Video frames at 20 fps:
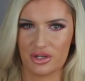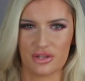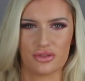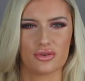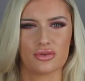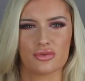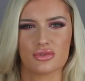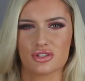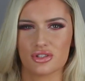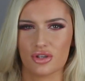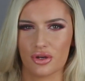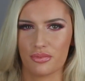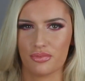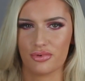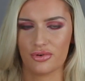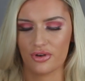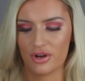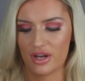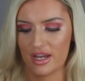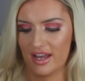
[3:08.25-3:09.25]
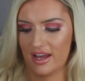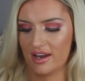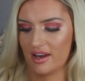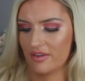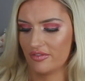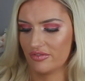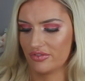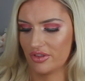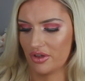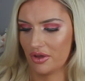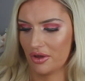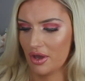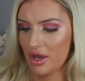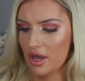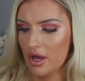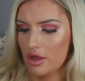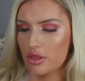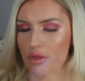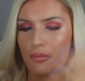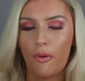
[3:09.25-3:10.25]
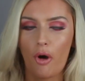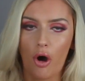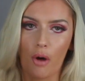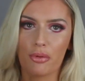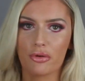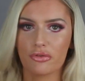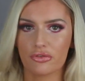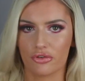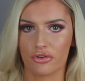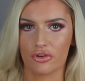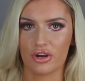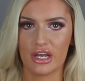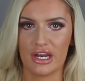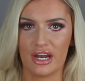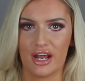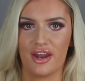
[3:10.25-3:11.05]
I thought it was so pretty. I love the pop of green.